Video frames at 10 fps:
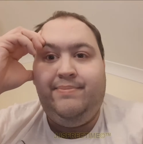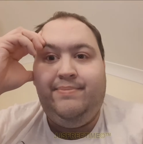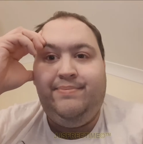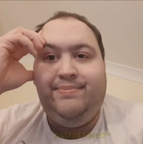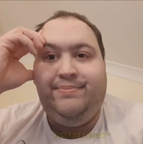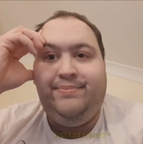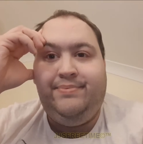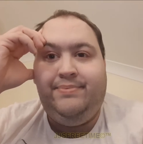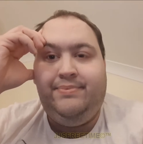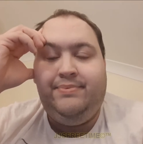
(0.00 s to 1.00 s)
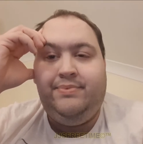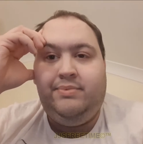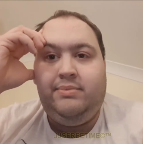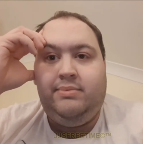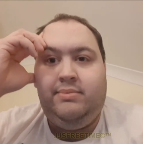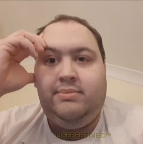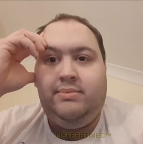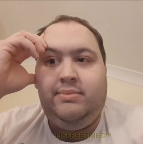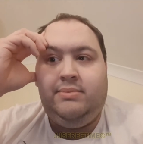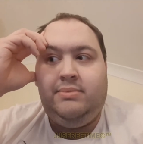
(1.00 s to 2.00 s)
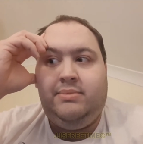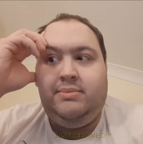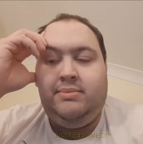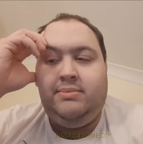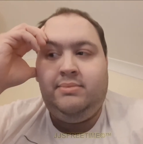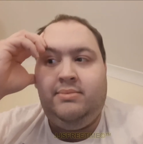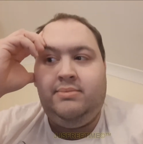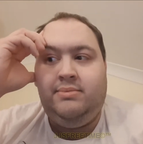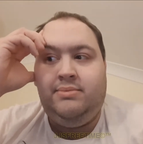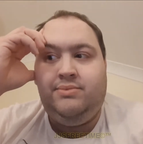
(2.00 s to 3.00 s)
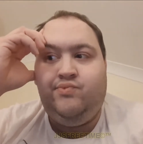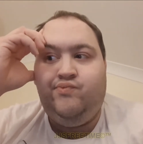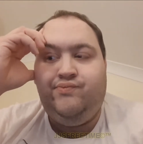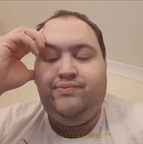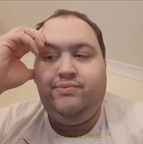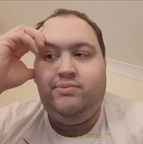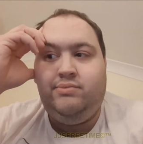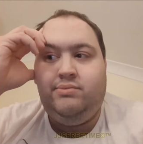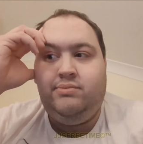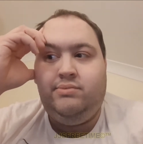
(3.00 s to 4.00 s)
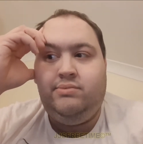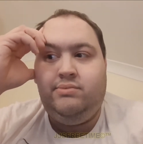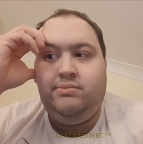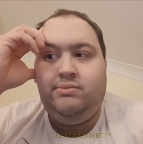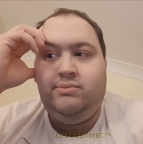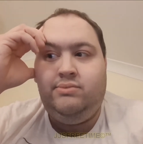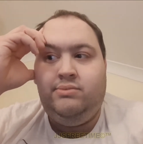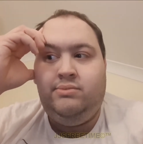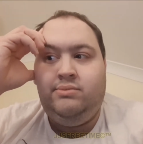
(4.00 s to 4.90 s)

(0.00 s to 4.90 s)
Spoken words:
[no speech]